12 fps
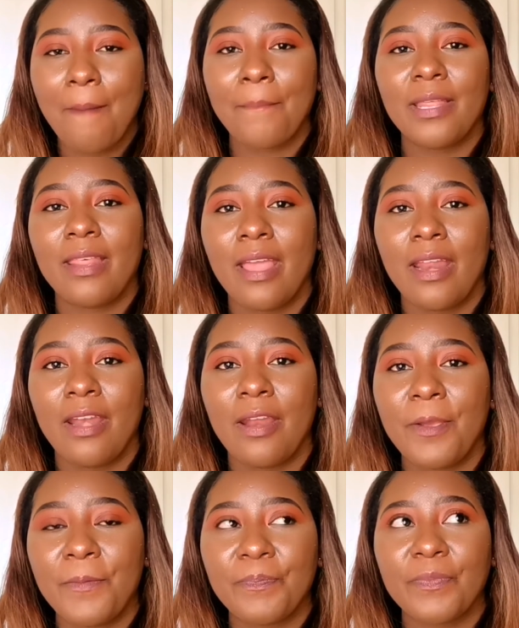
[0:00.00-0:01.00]
But
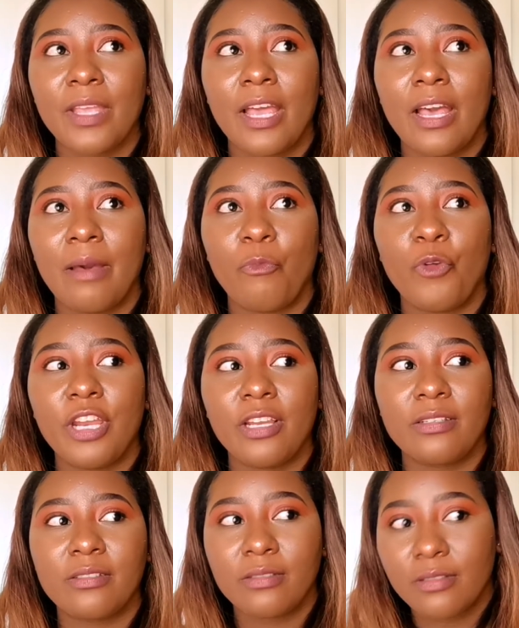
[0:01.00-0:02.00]
then when
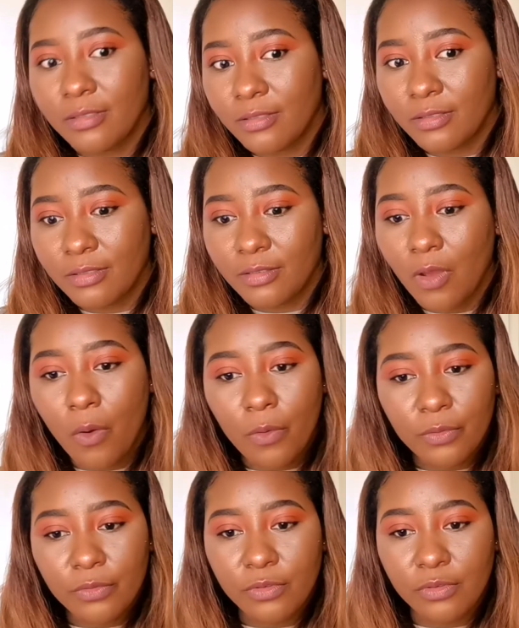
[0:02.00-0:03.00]
it
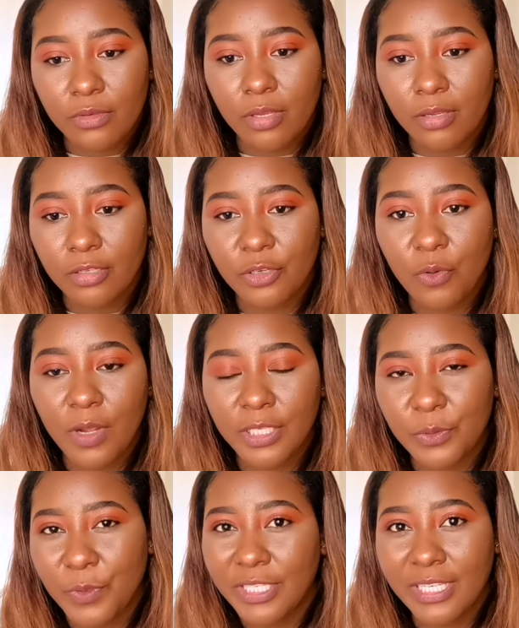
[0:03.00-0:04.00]
goes
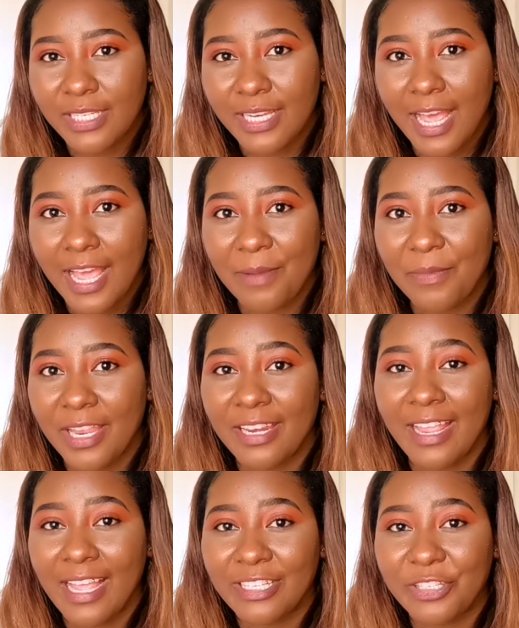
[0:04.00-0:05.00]
towards winter time, it
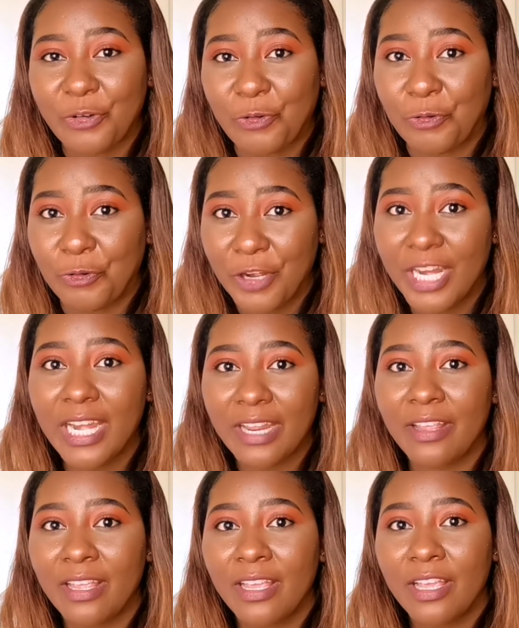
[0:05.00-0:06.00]
gets
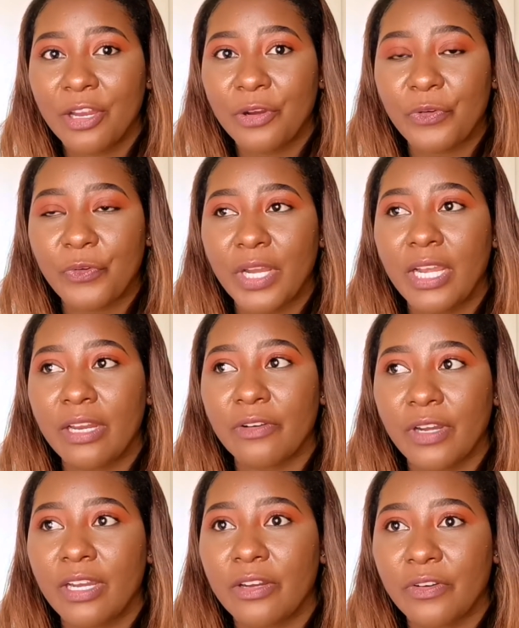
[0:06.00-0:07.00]
really
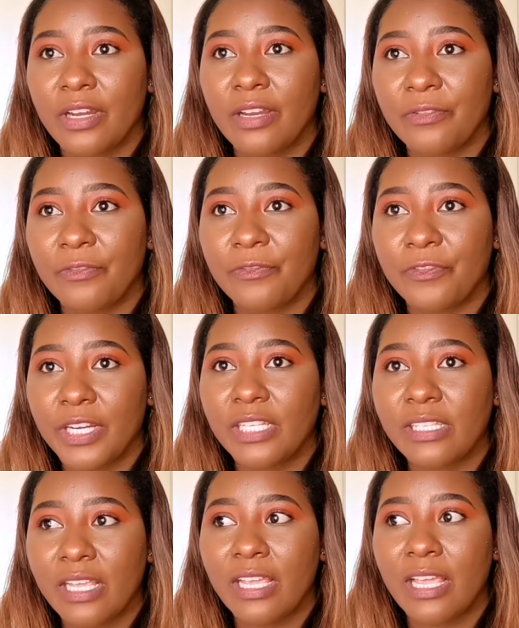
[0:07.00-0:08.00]

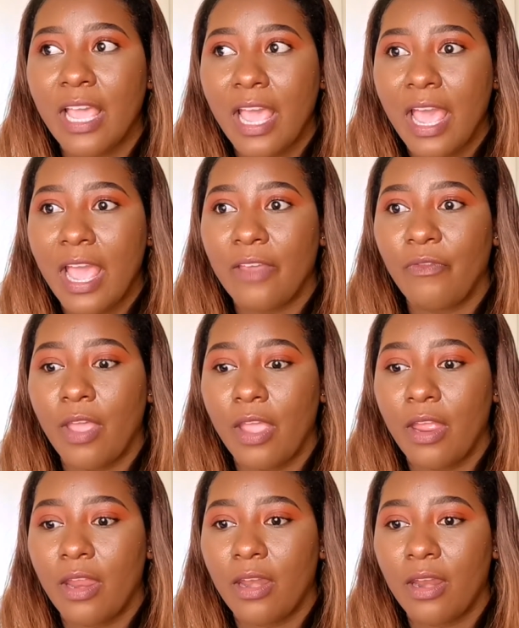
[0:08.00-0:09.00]
freezing, and
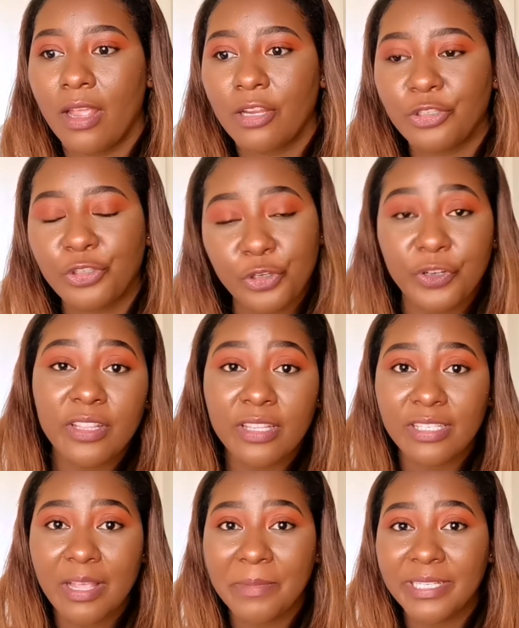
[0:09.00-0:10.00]
then during the
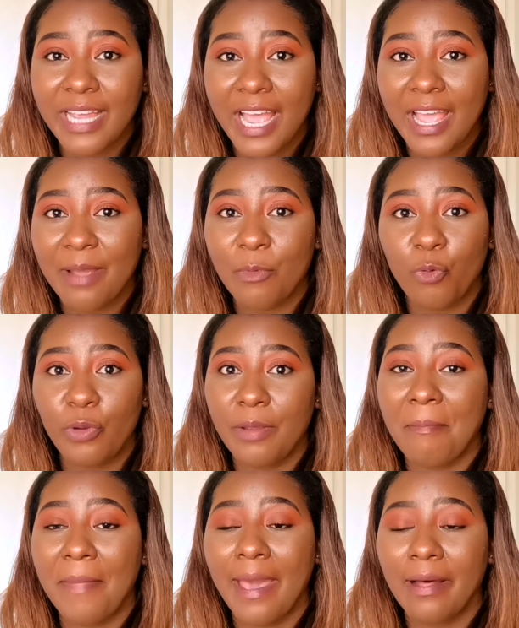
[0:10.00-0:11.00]
summertime we
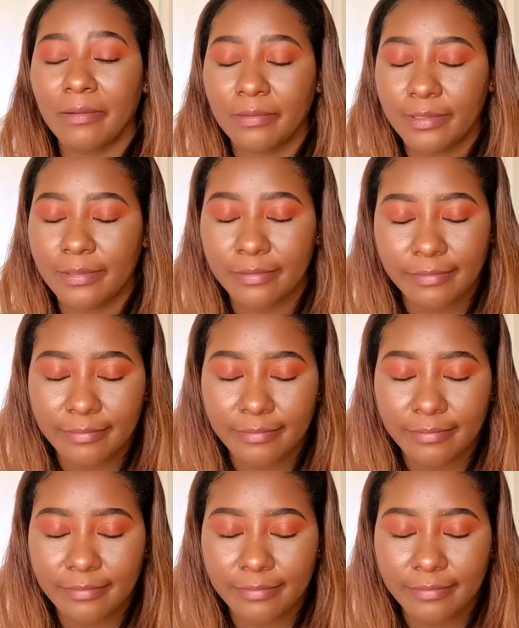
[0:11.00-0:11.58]
melt.